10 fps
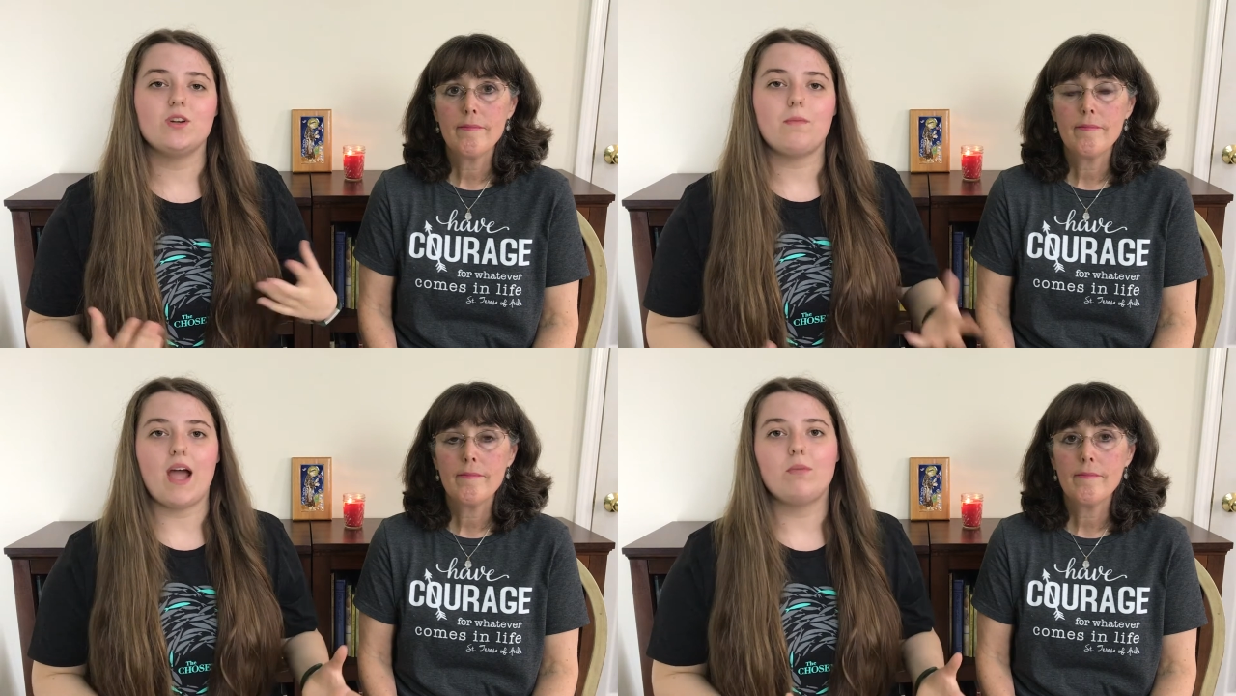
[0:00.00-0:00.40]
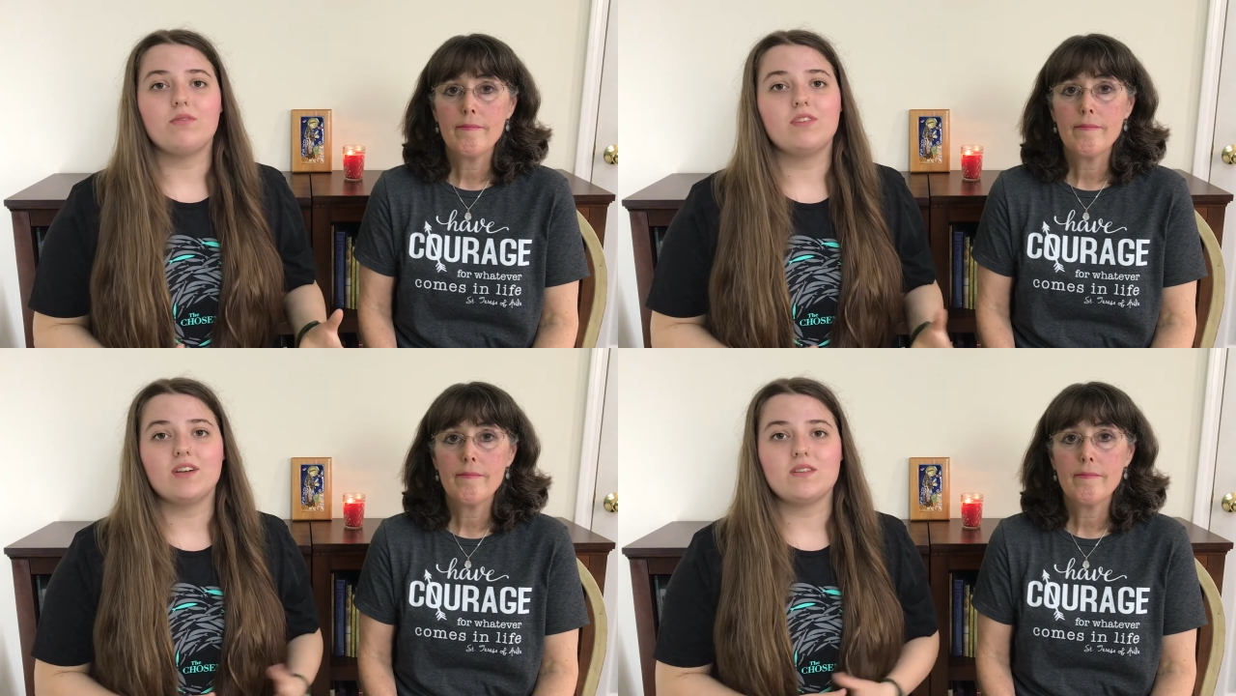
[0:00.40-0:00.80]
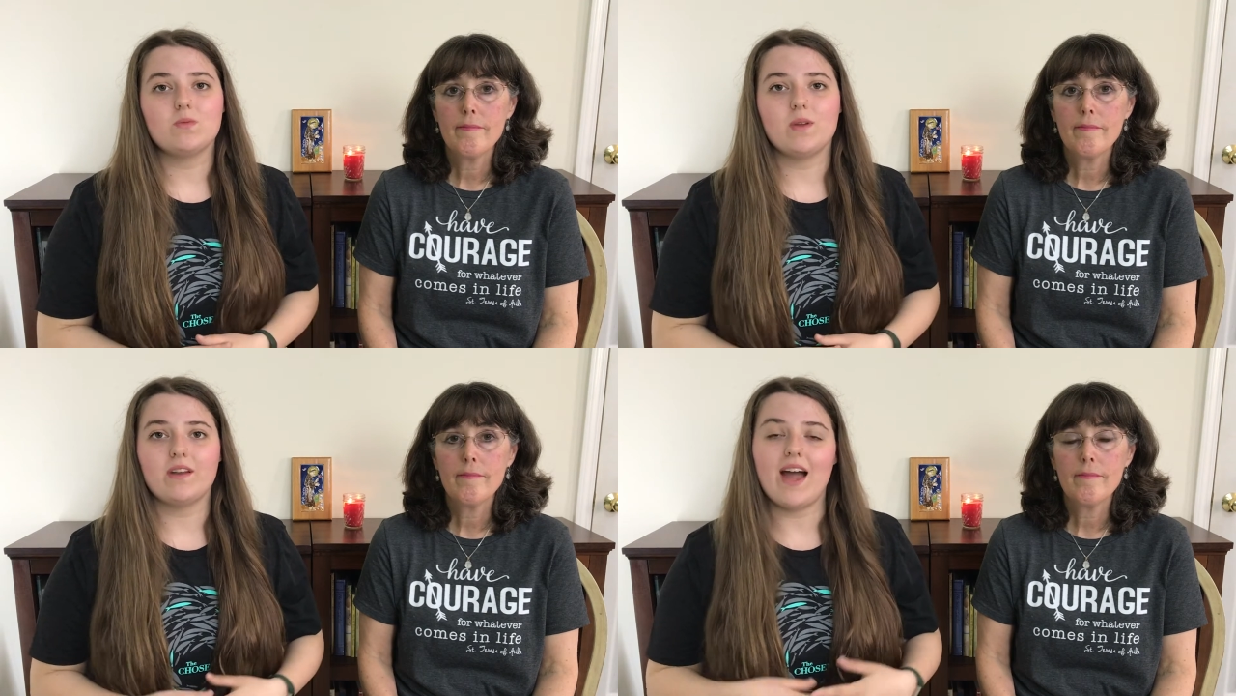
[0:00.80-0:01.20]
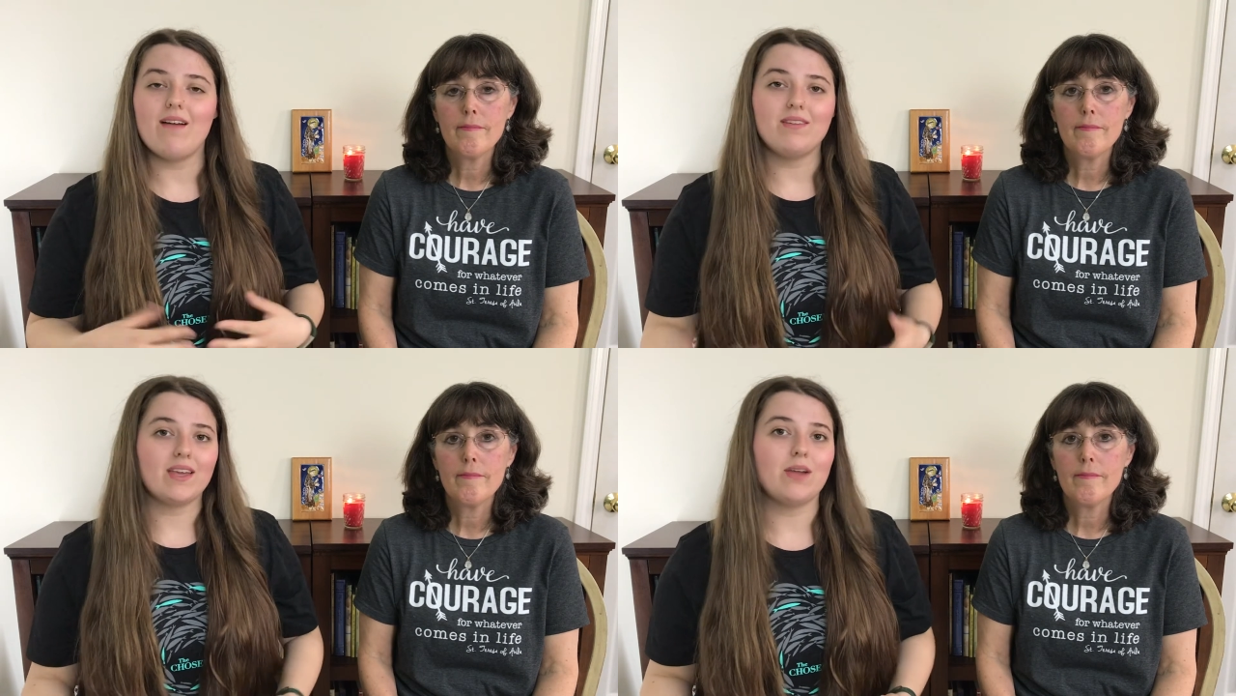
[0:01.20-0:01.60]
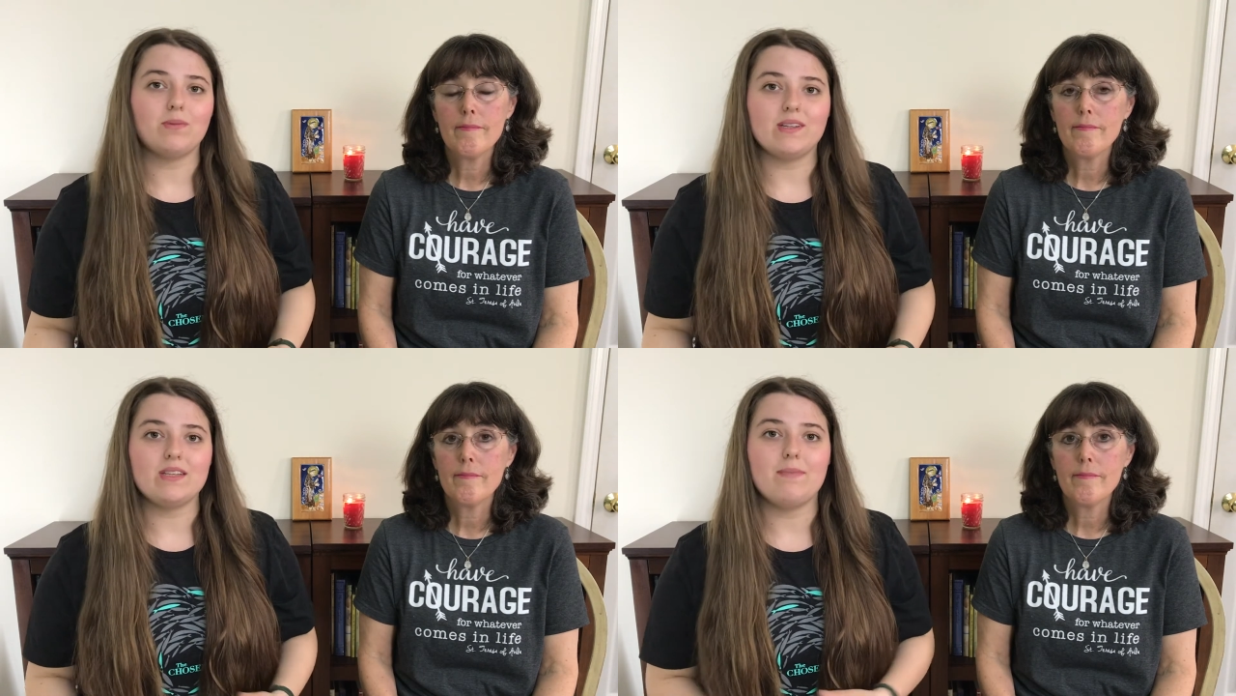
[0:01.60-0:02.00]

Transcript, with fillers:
Speaker 1: your Bible verse when they're having a really